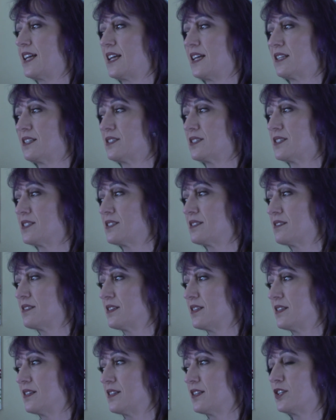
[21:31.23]

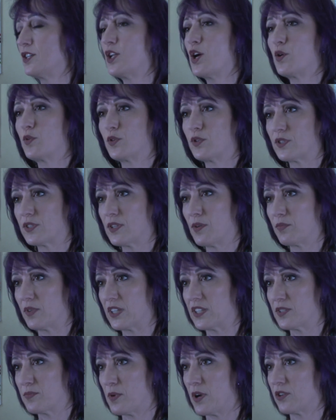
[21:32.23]
and know there's
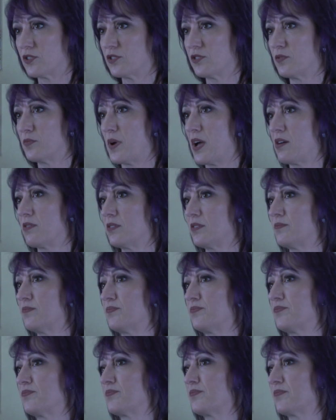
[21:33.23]
something special about
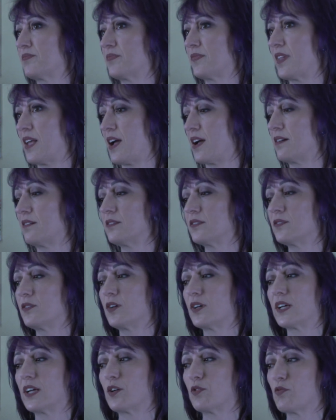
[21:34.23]
them. I'll
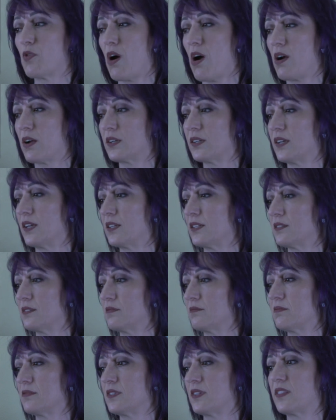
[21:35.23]
look at a rock and
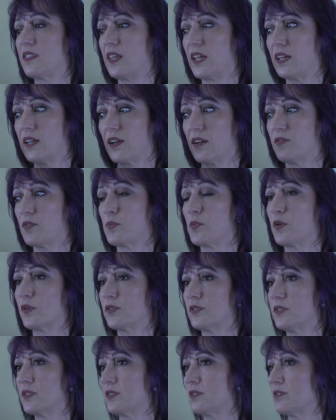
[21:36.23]
think of a
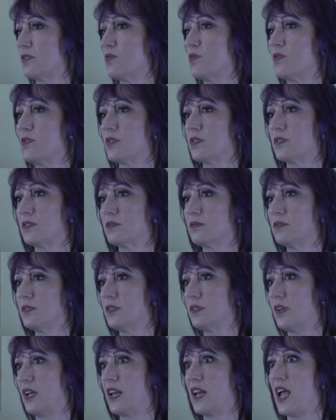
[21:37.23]
person or
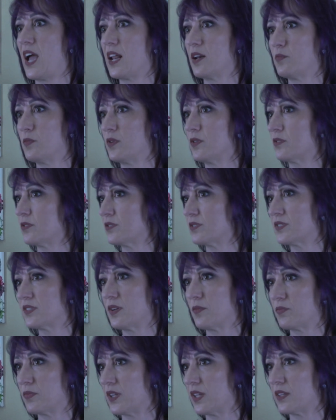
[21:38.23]
an animal or
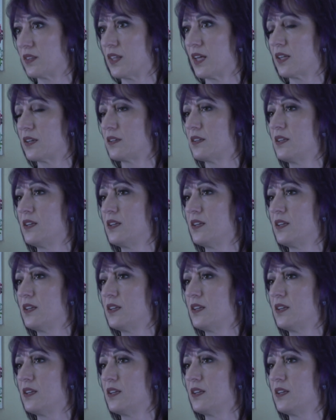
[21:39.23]
something that